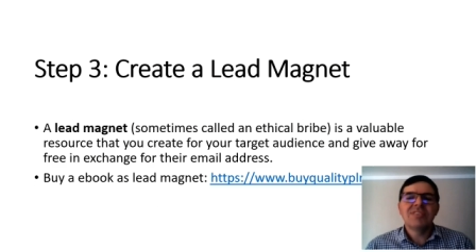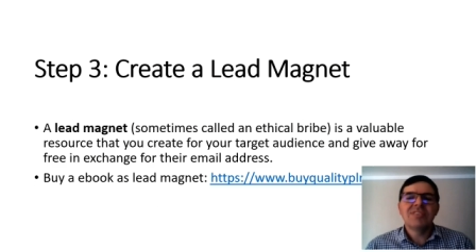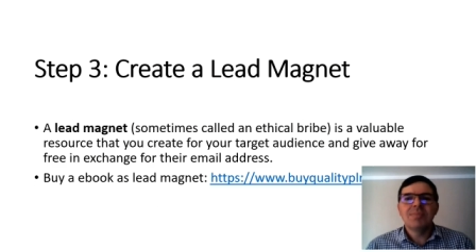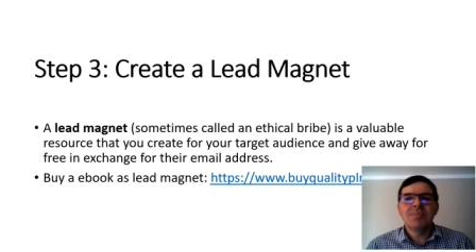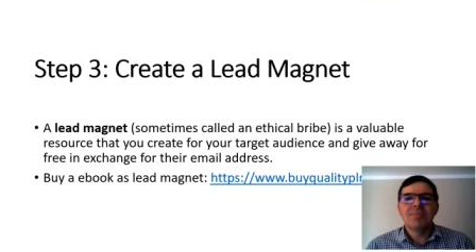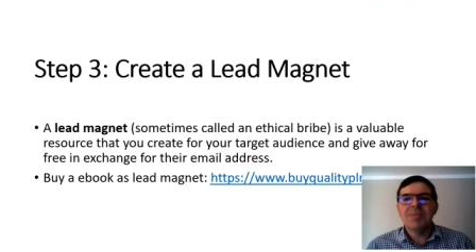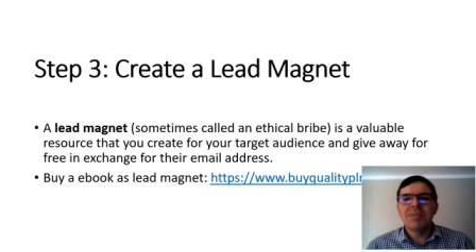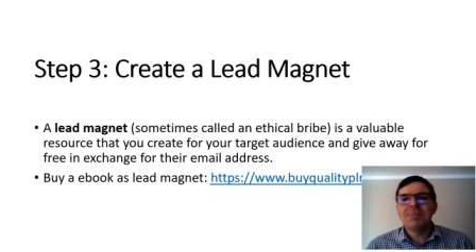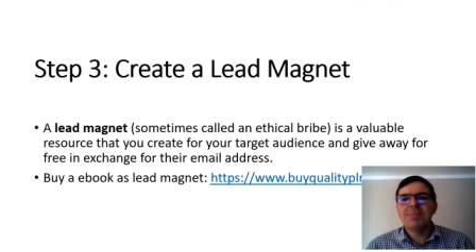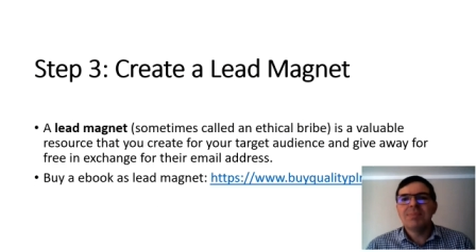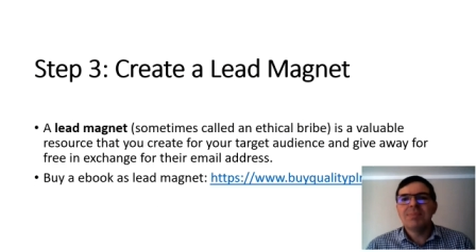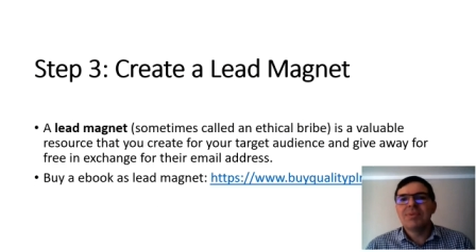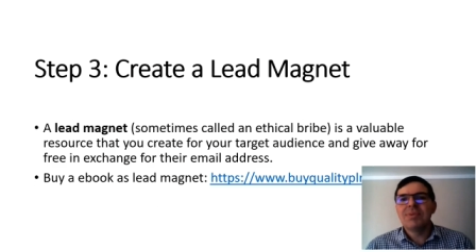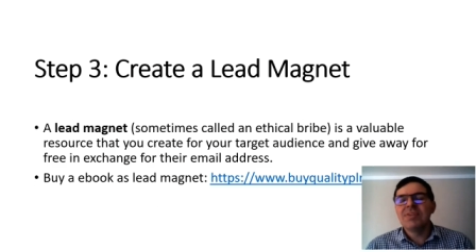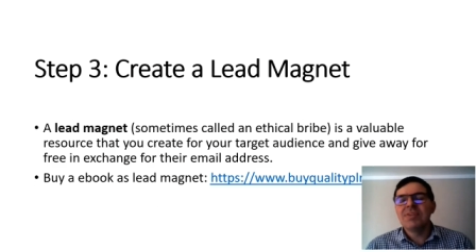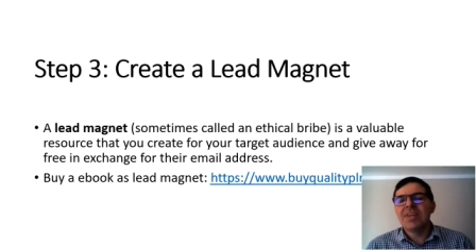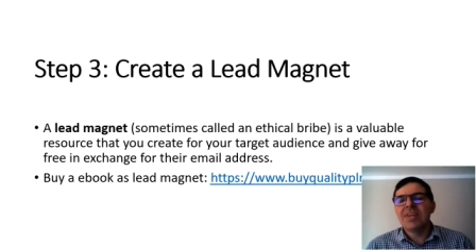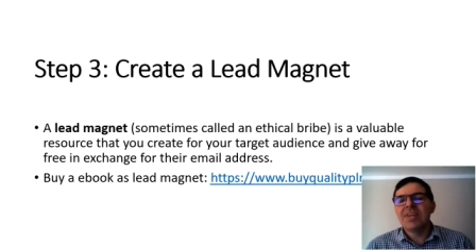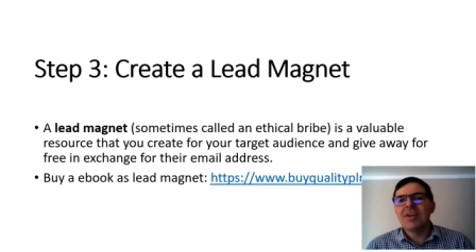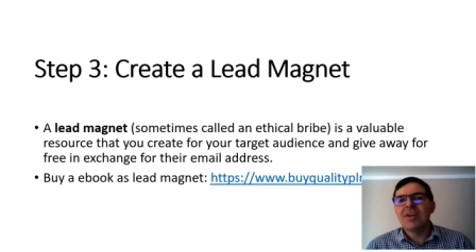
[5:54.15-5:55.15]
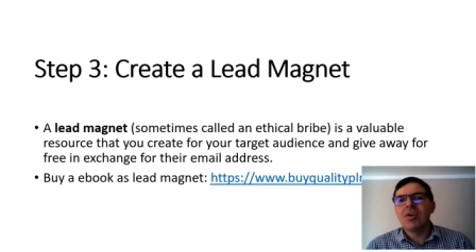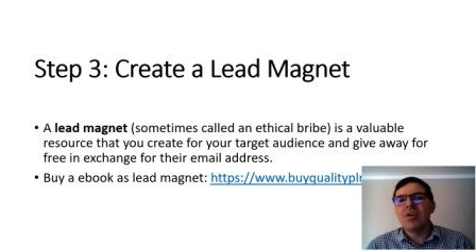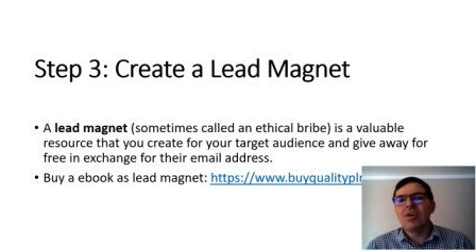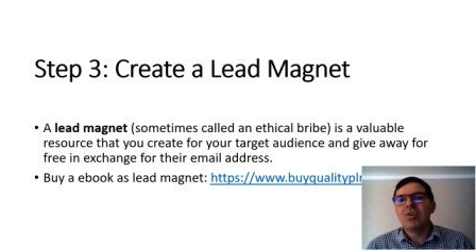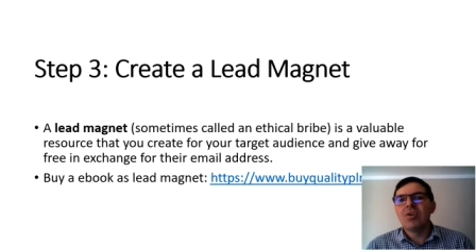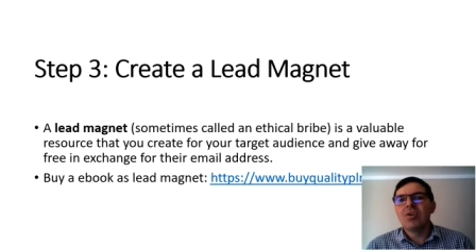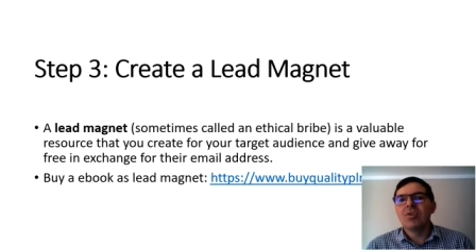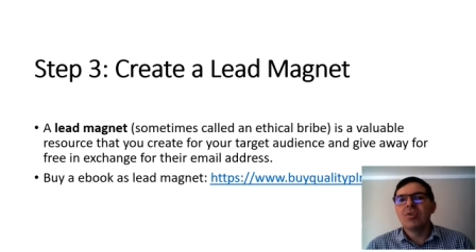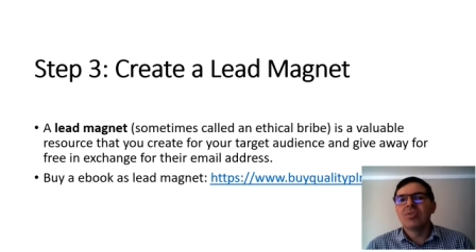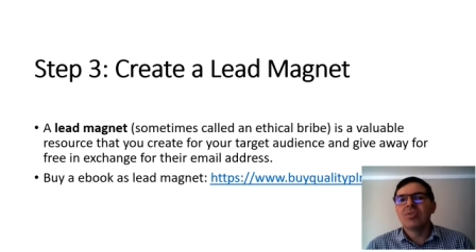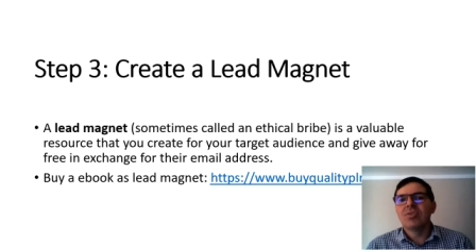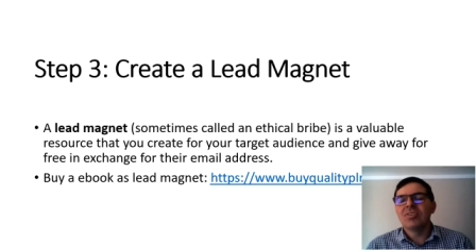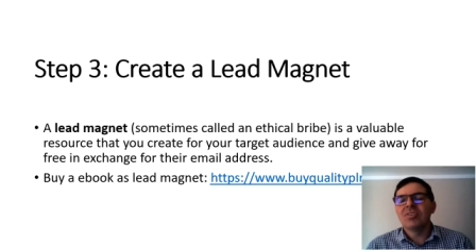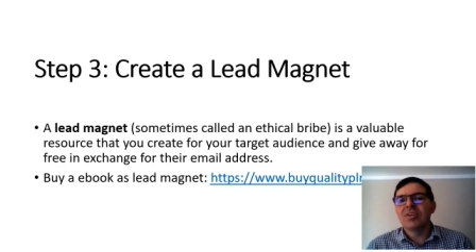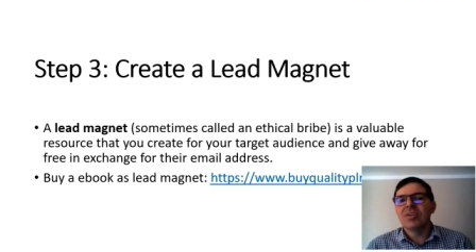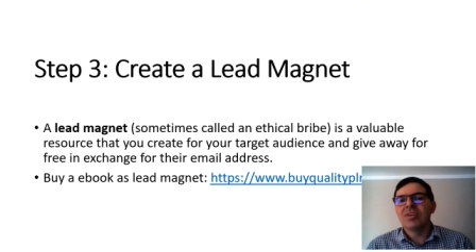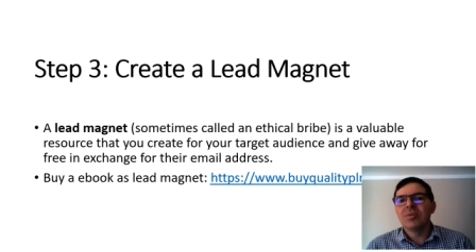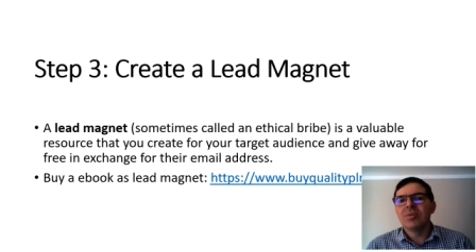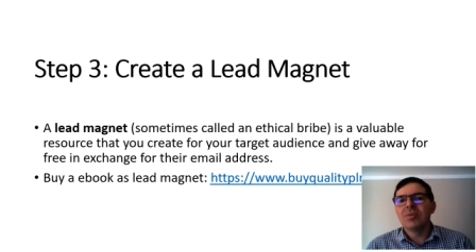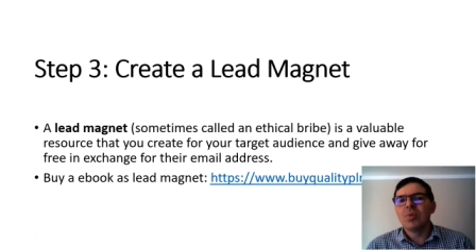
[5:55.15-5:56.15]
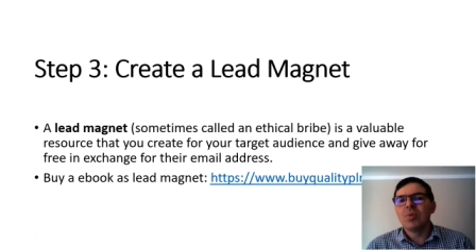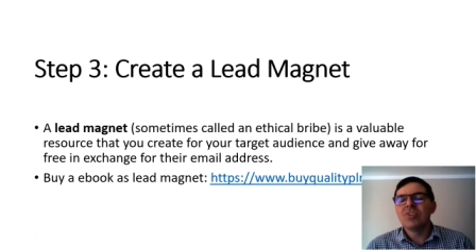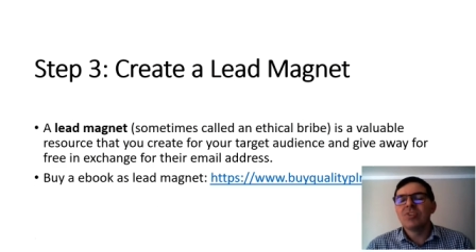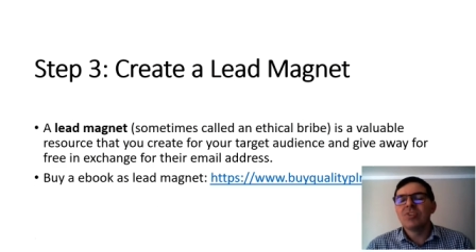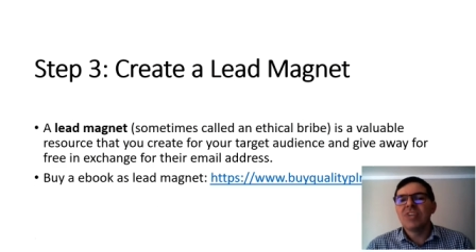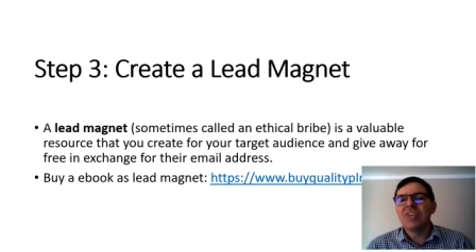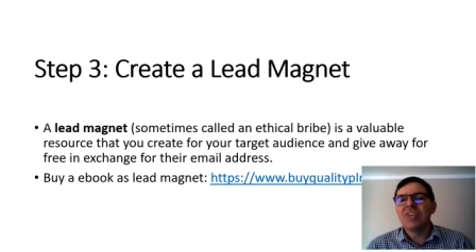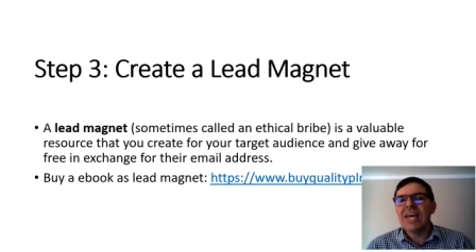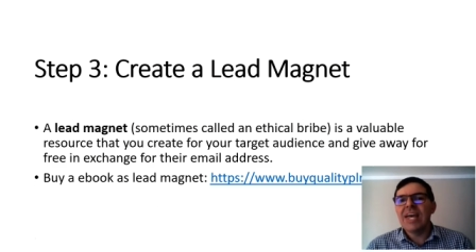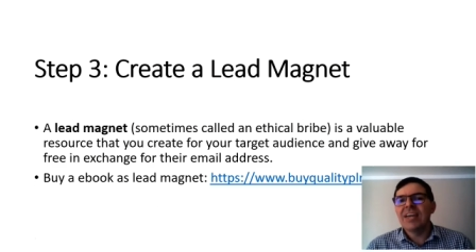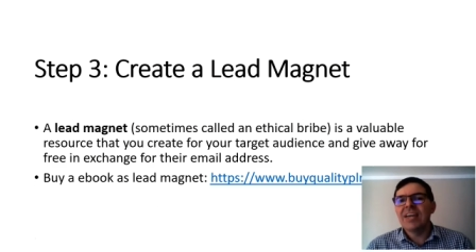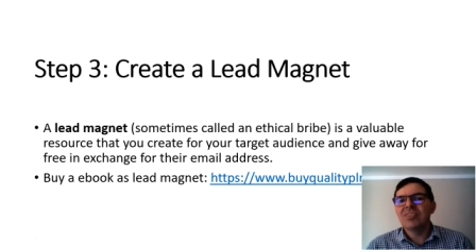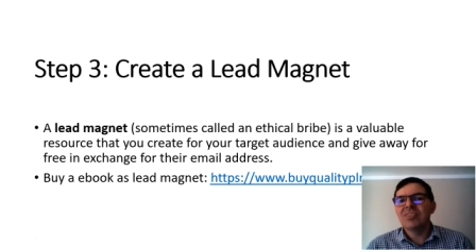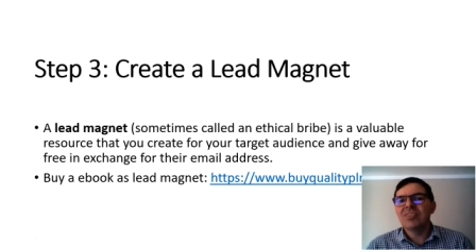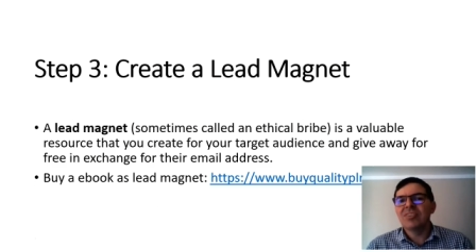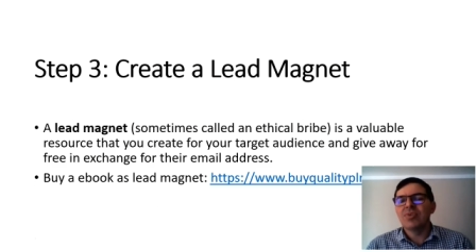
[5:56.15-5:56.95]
the people that are um, watching ads,